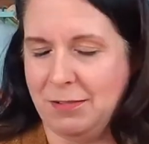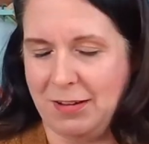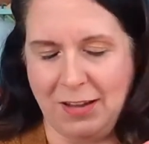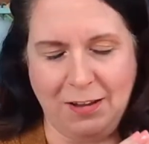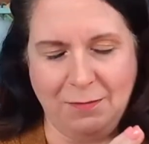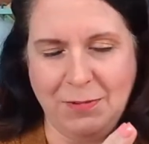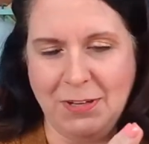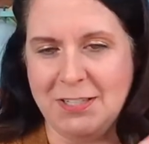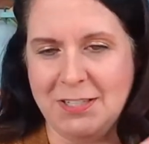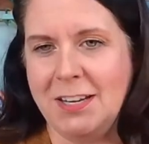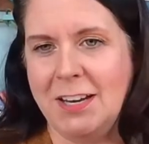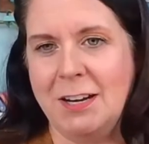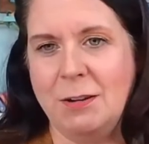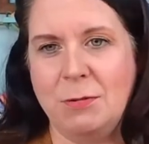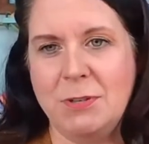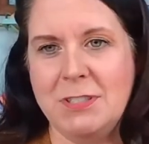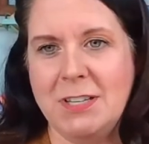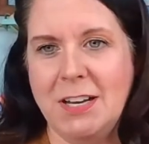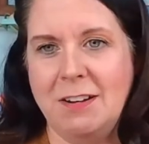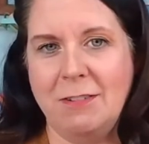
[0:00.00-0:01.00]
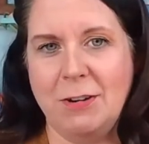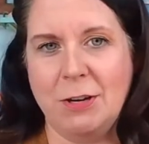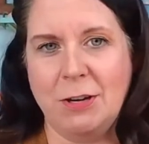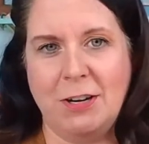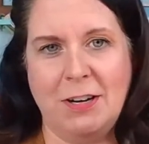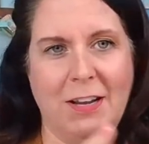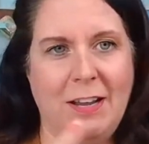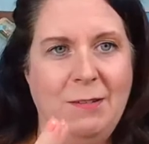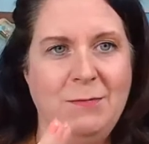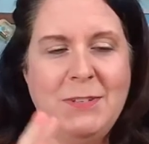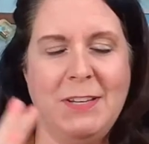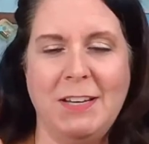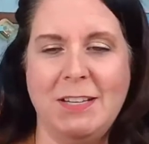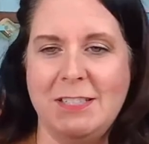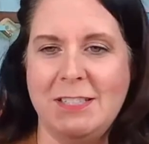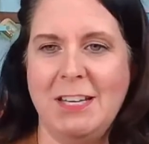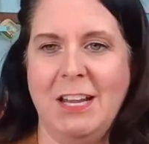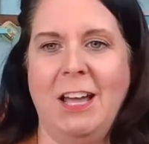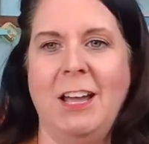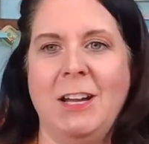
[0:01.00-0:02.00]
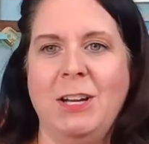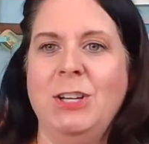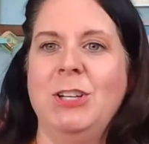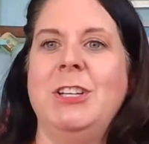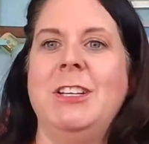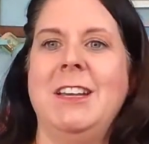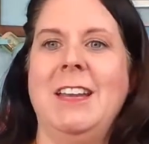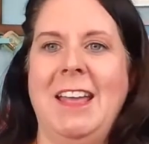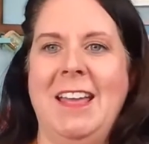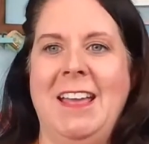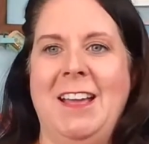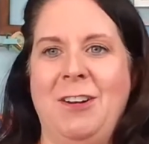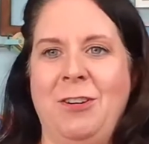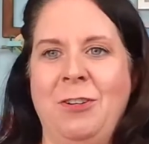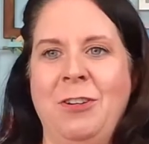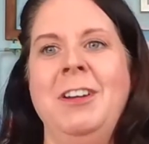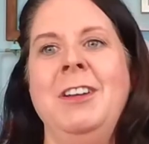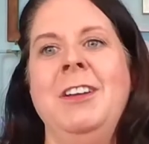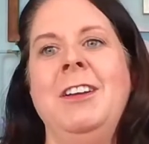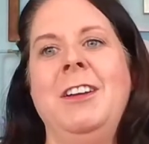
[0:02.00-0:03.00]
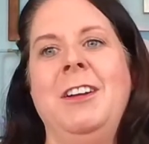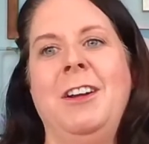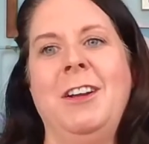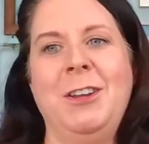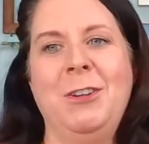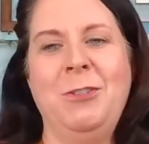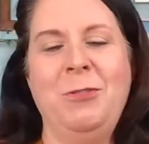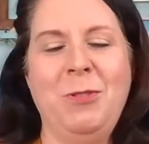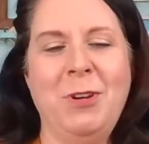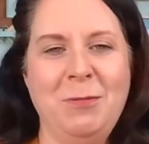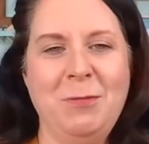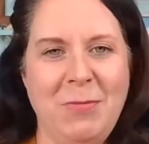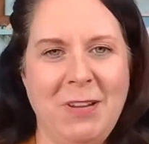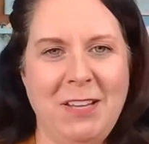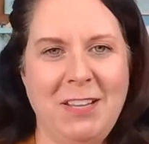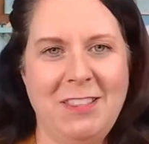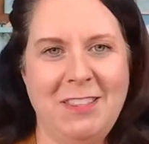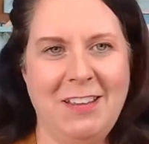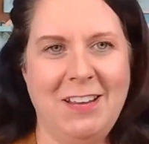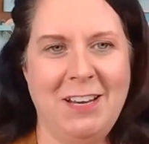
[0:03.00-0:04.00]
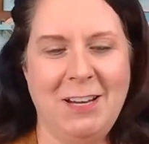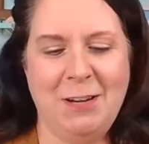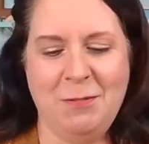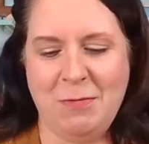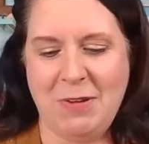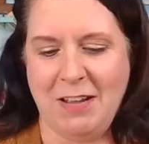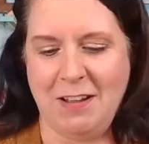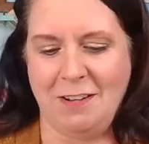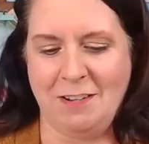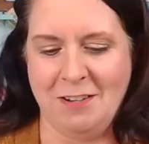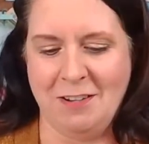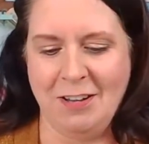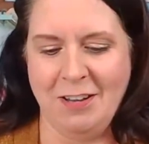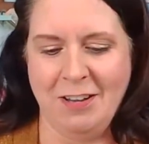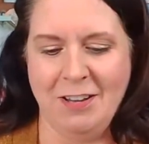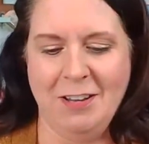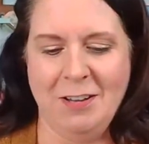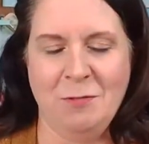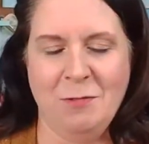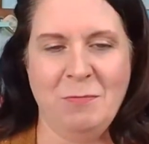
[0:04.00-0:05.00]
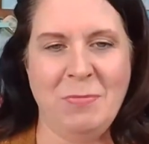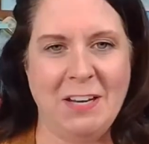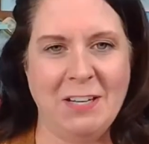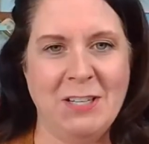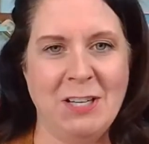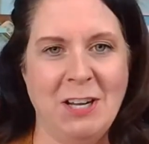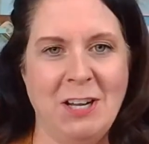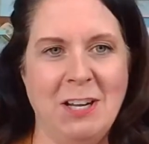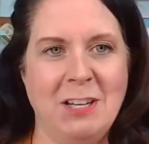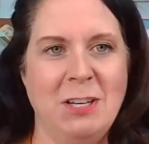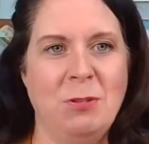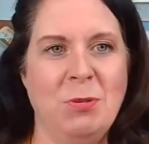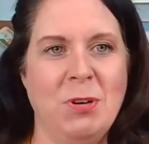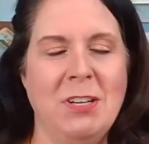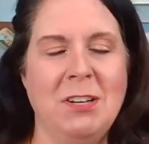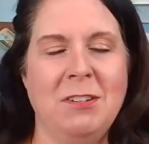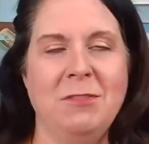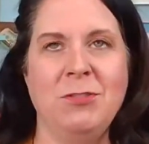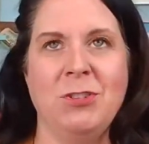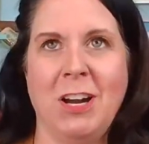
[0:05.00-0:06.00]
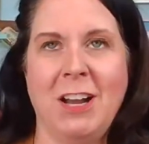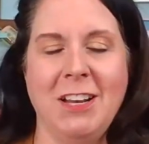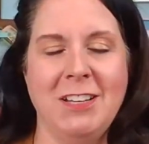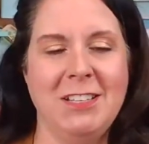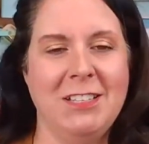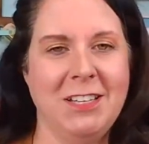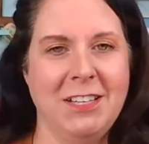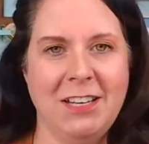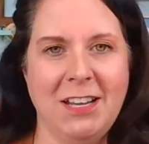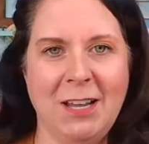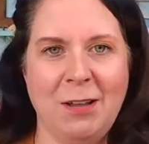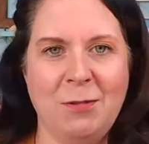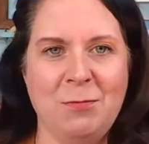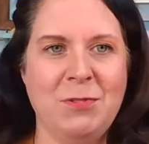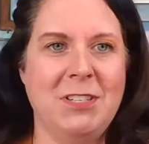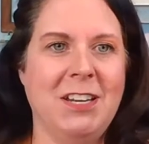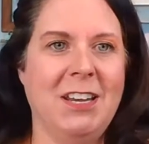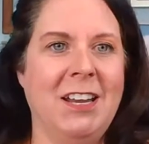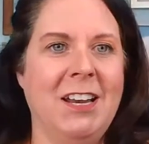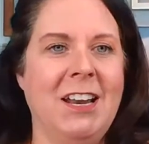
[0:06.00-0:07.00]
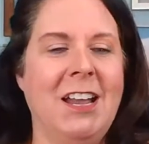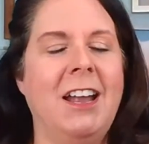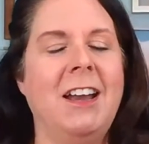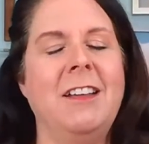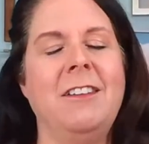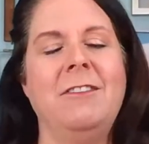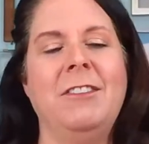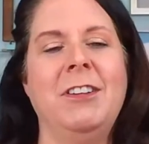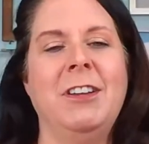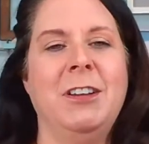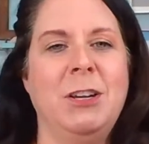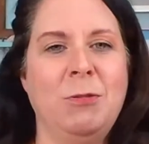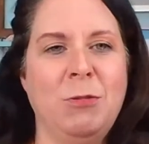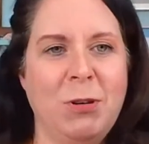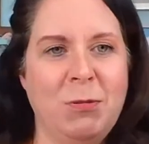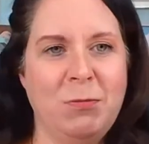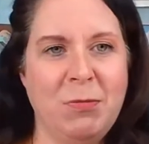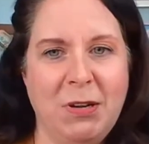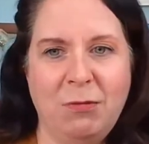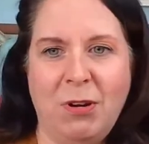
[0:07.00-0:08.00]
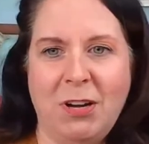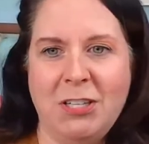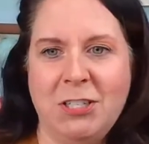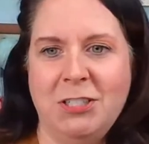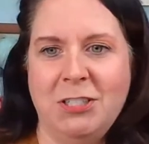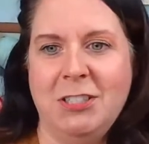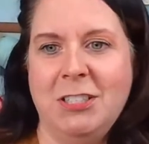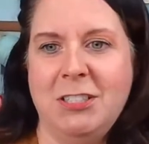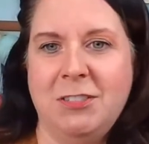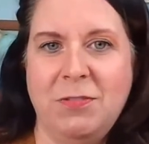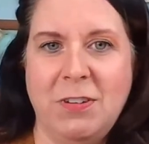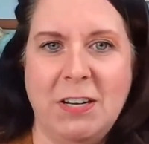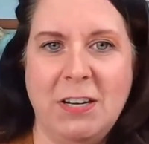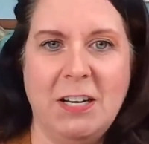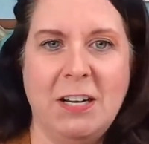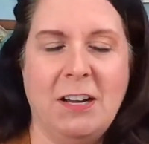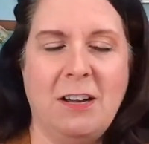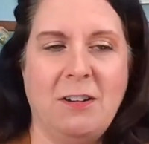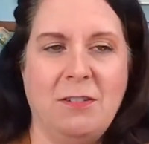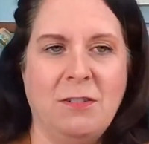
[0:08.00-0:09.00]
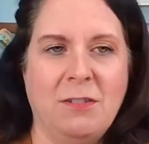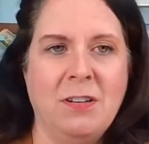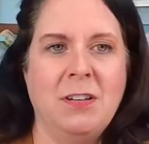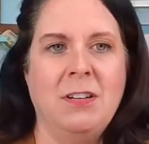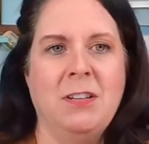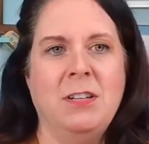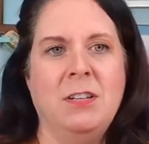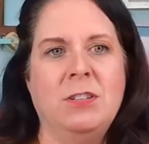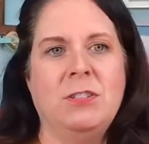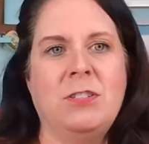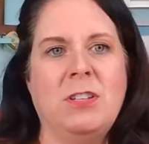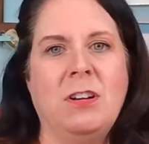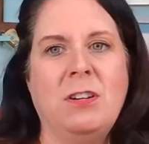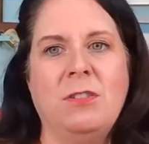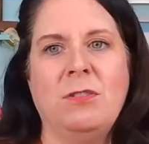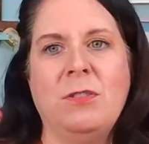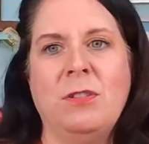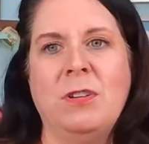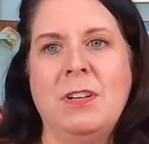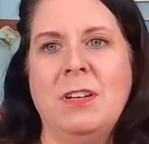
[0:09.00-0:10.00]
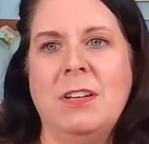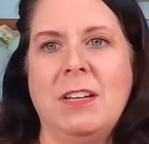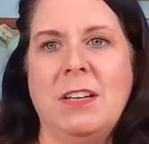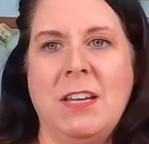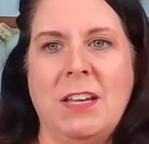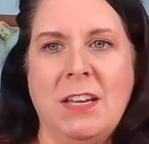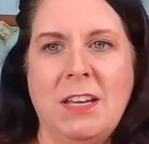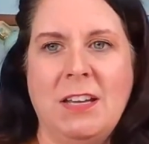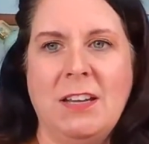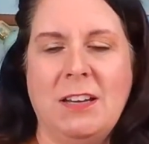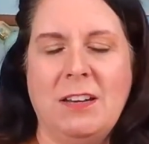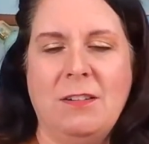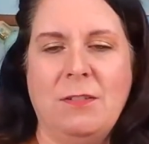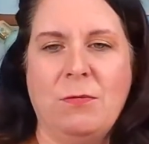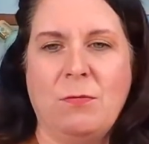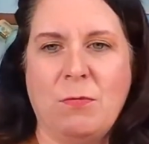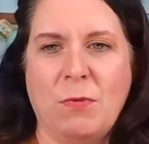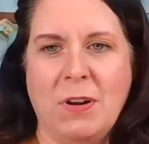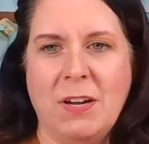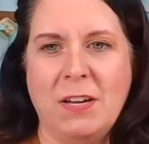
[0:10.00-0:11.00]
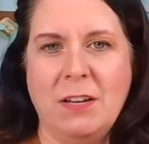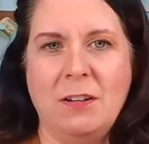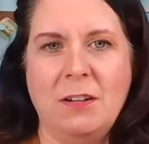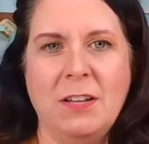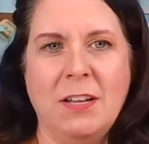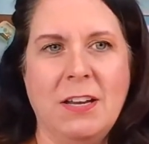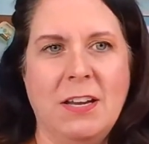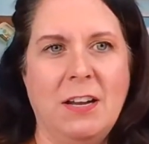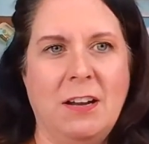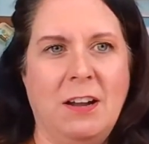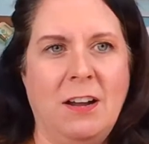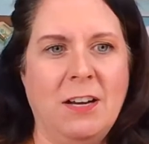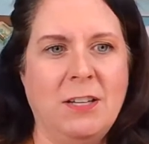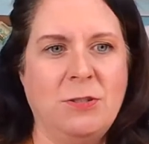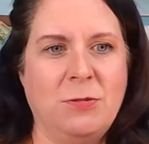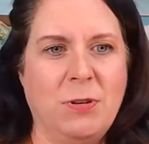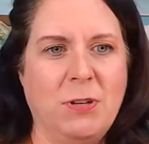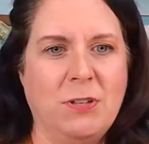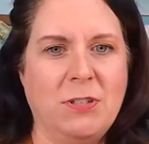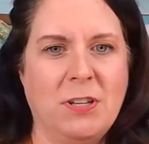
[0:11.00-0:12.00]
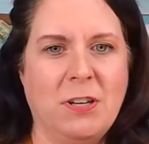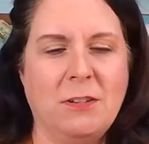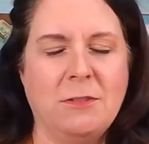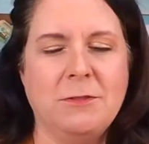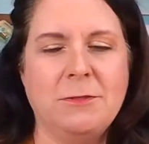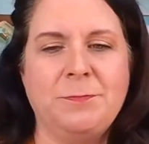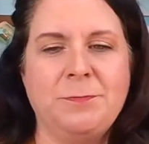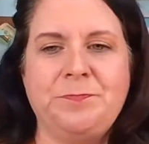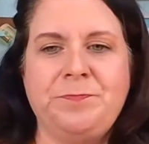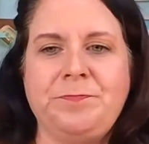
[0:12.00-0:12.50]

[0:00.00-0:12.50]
I'm not saying it was never good. I'm saying it's not good now, or you wouldn't be thinking about being done. You wouldn't have tried 10 times to get out of it. You wouldn't be watching this video. So get real and get honest with yourself.